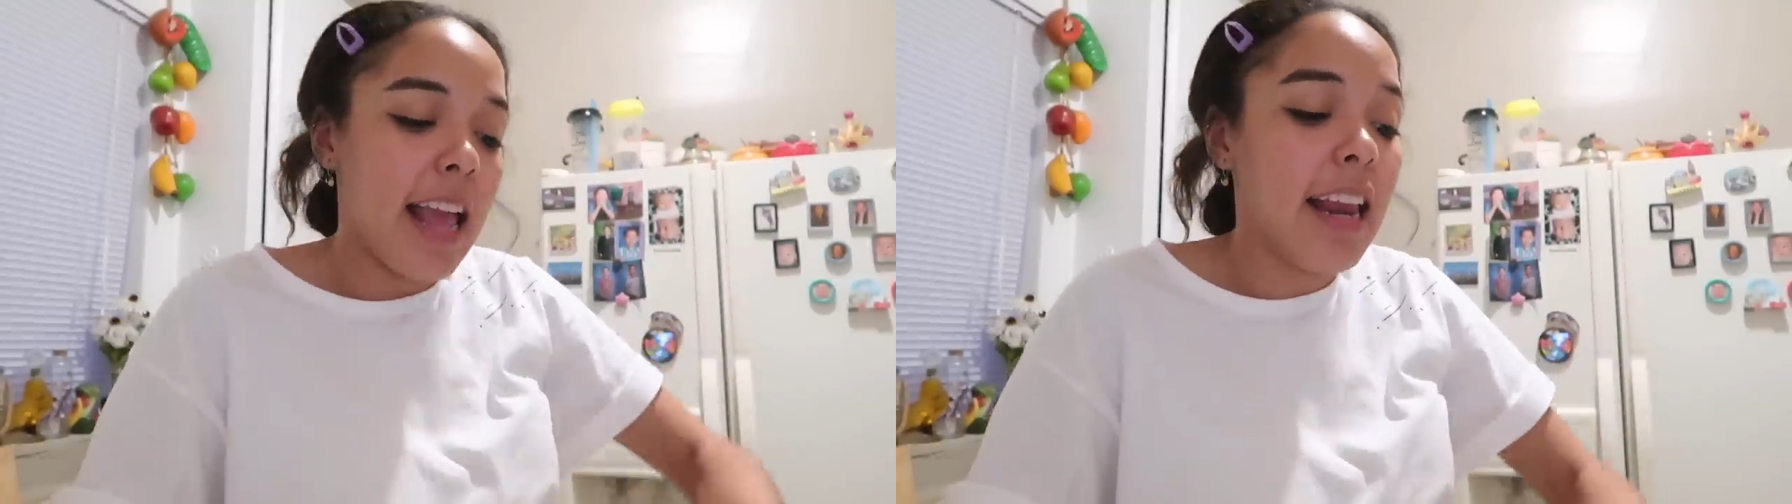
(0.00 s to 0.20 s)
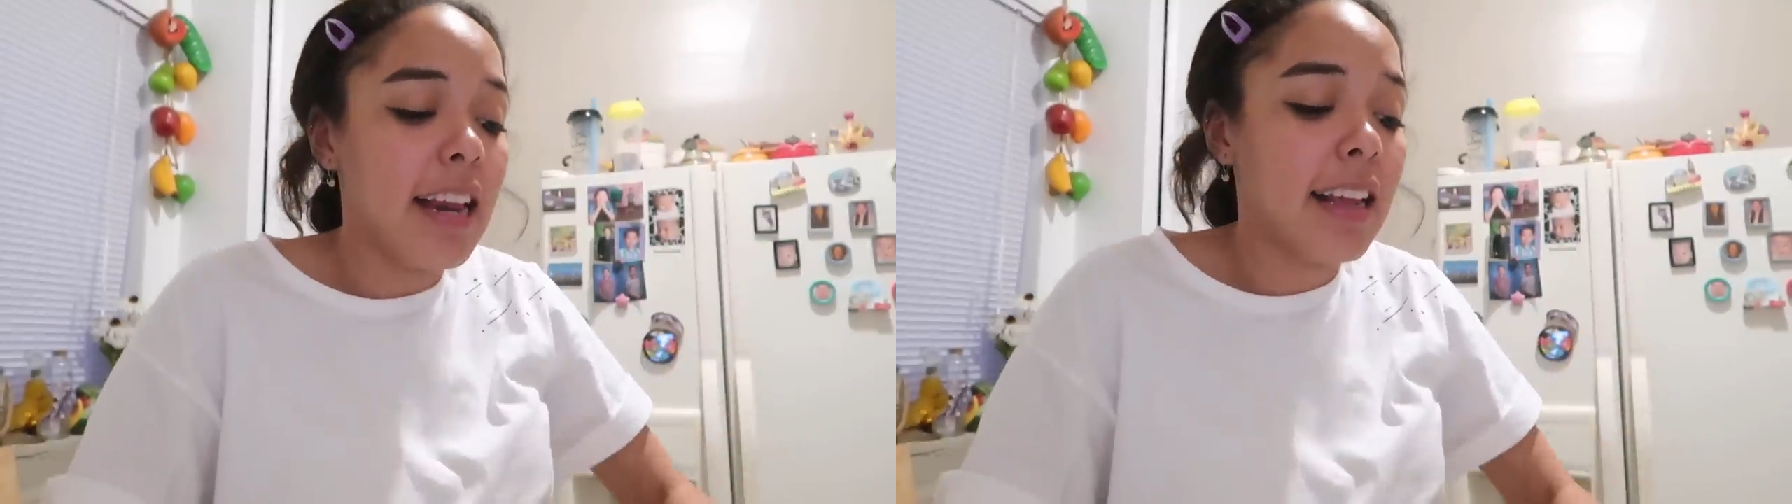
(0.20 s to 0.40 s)

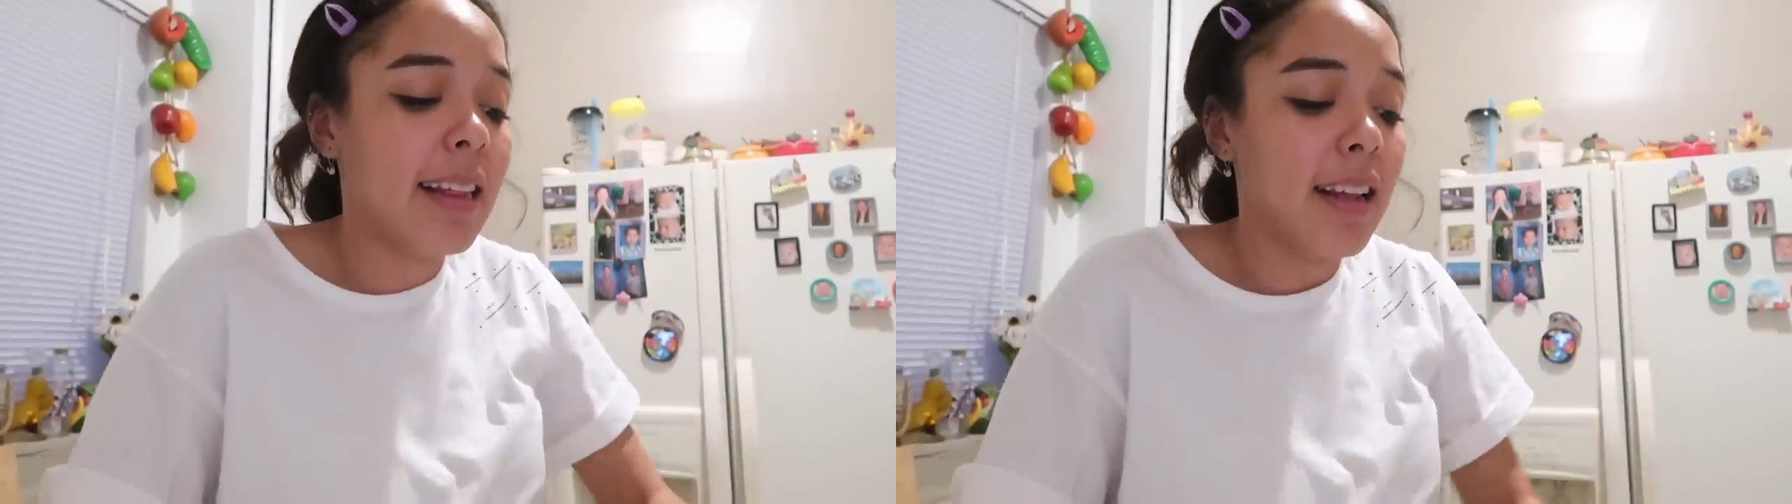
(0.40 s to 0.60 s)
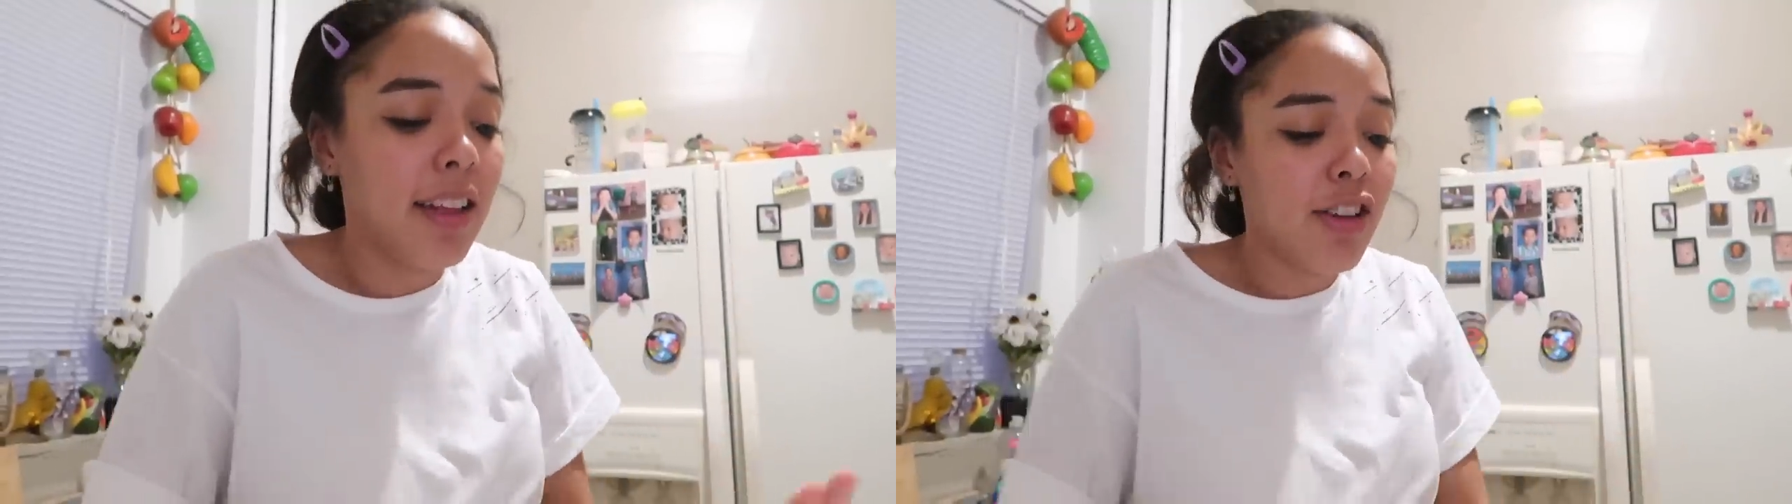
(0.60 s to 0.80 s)
and it was
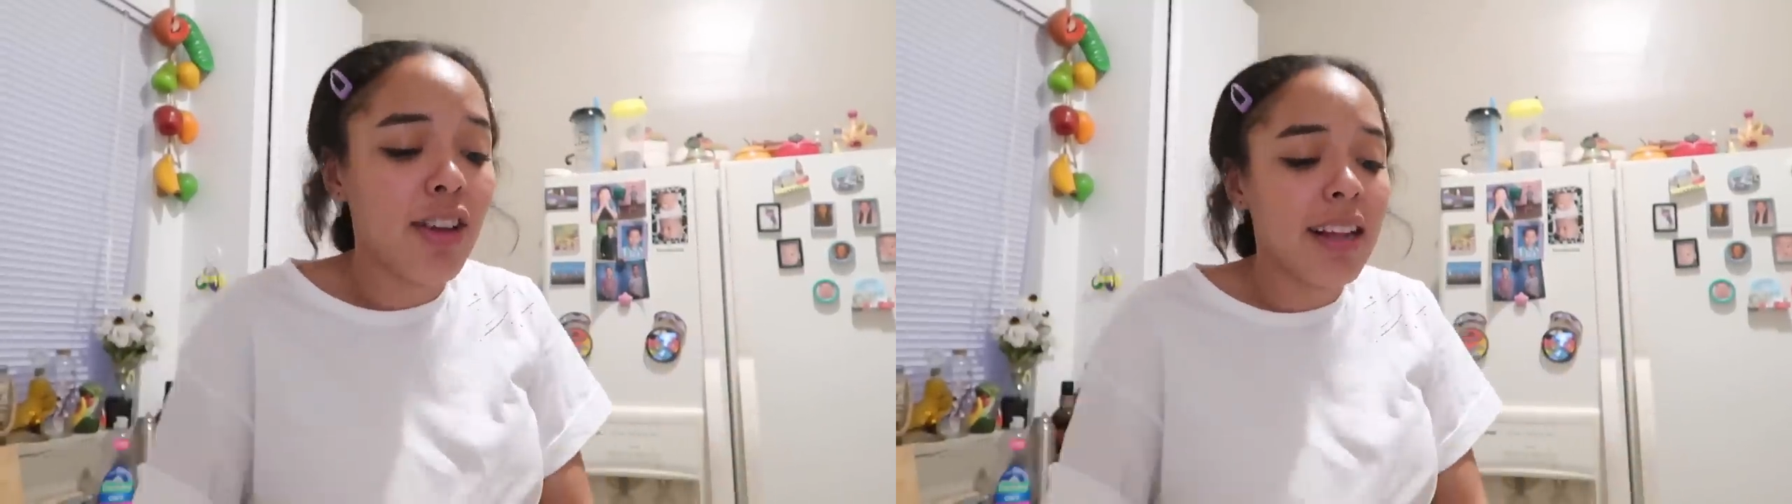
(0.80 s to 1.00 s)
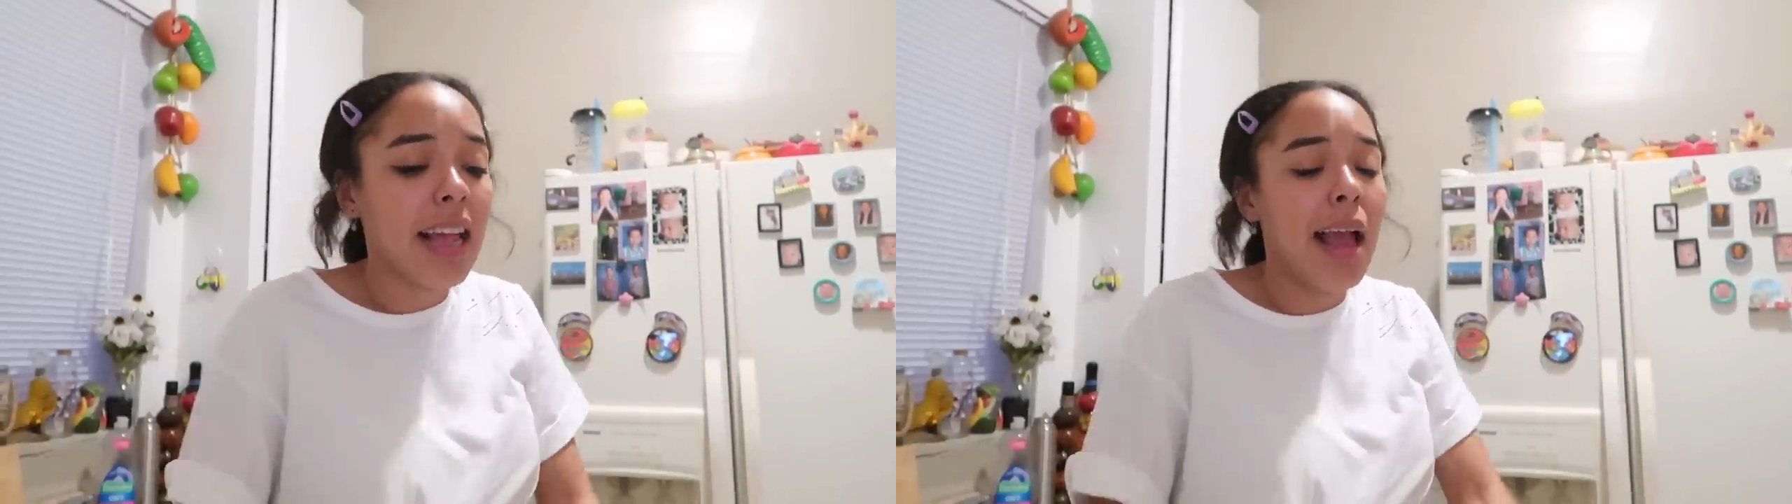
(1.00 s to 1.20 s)
delicious.